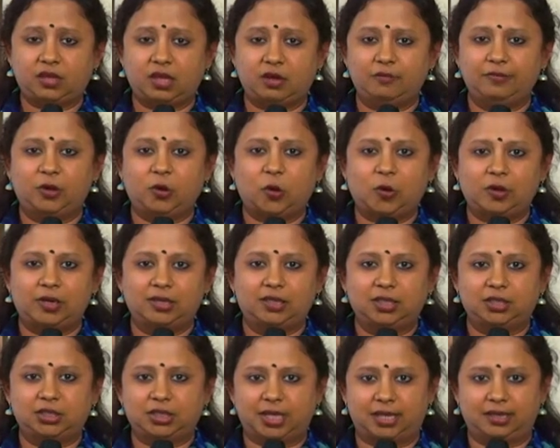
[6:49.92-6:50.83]
We call it
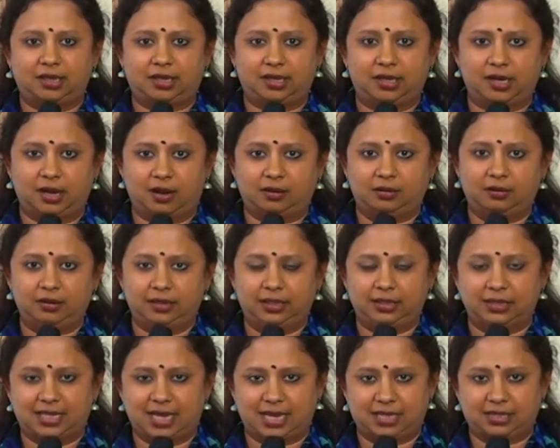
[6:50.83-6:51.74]
the chaitanya
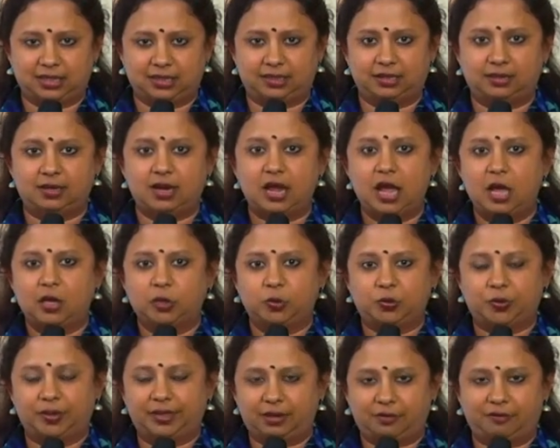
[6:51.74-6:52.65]
in Sanskrit.
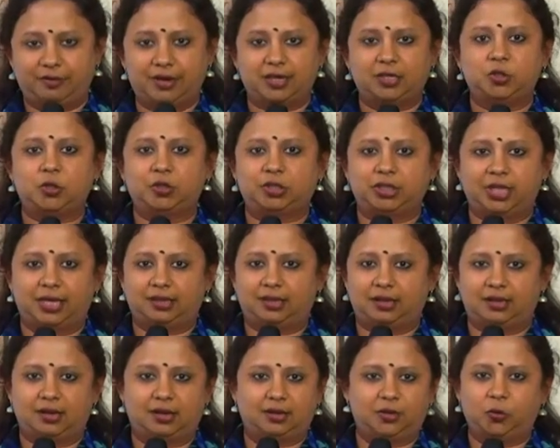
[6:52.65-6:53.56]
So it affects your
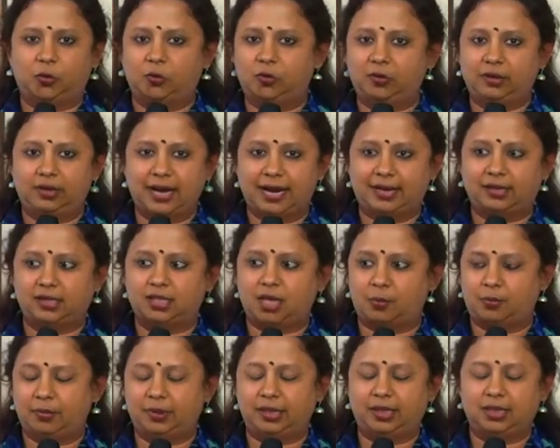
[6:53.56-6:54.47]
chaitanya. Don't let
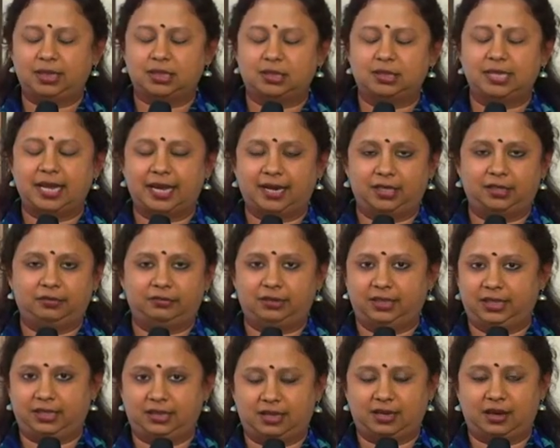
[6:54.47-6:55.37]
somebody's
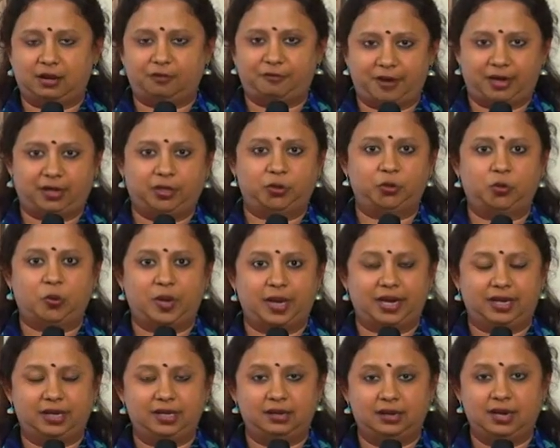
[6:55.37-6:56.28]
negativity affect you
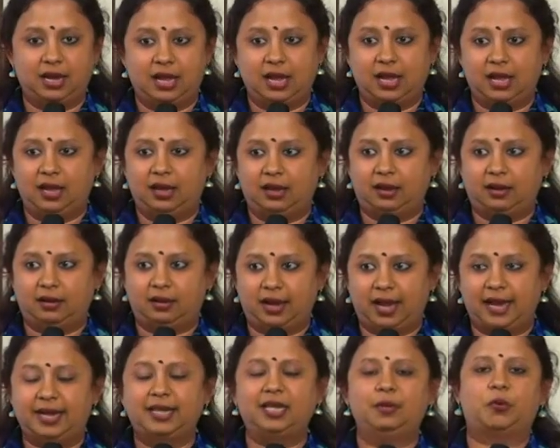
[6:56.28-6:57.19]
in
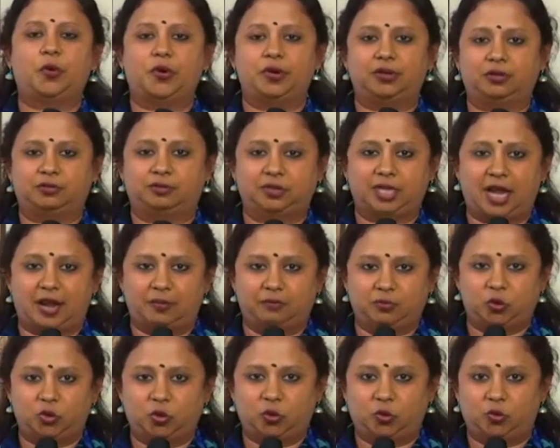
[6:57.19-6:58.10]
any point of
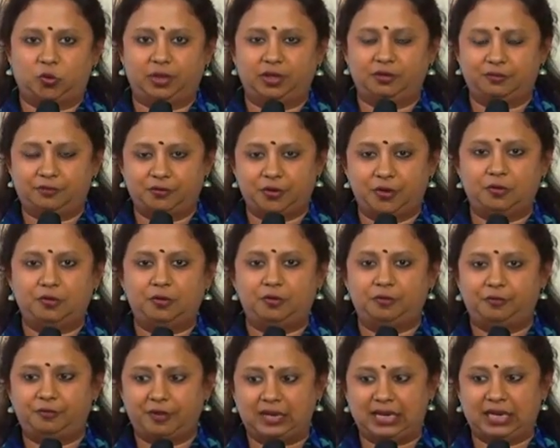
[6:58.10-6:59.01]
time. So if you
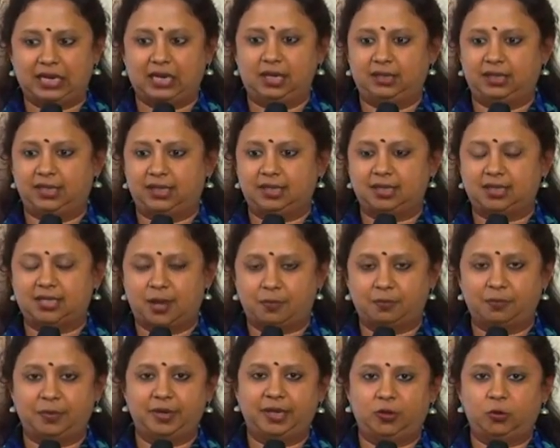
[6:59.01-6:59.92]
feel there is
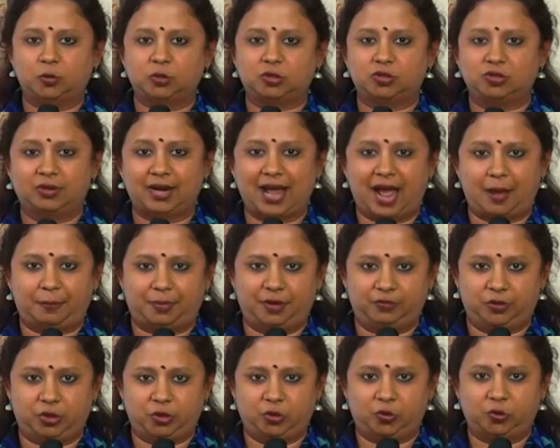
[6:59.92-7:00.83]
somebody who's not
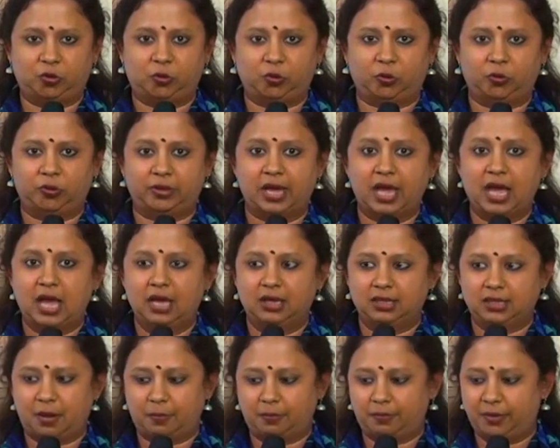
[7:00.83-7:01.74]
happy with your growth,
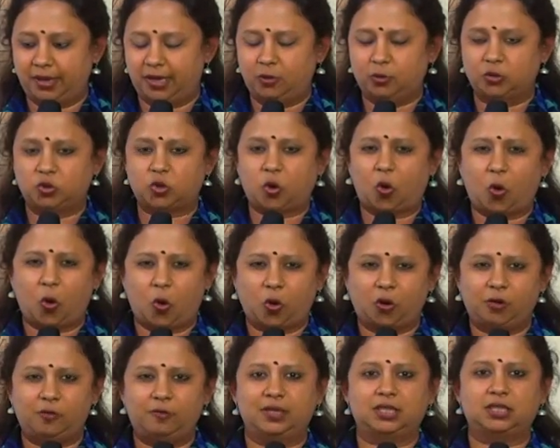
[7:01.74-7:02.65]
somebody who's
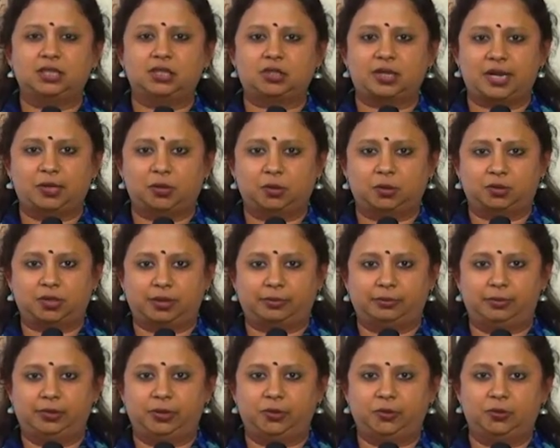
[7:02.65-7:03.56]
always trying to
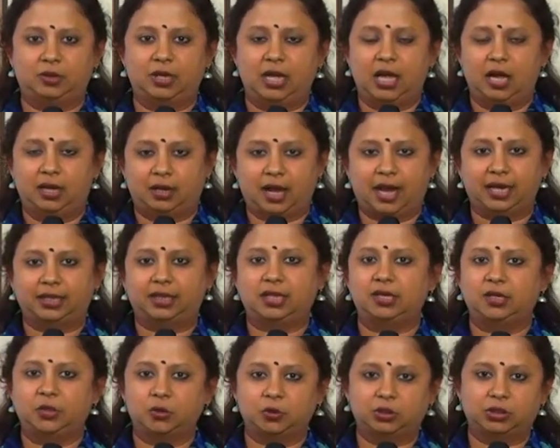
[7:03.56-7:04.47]
trouble you, I
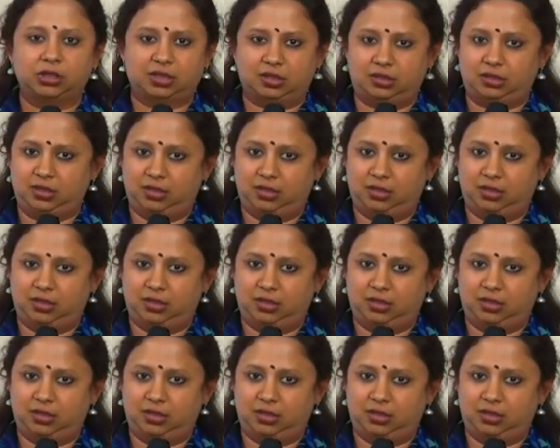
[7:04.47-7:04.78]
think you just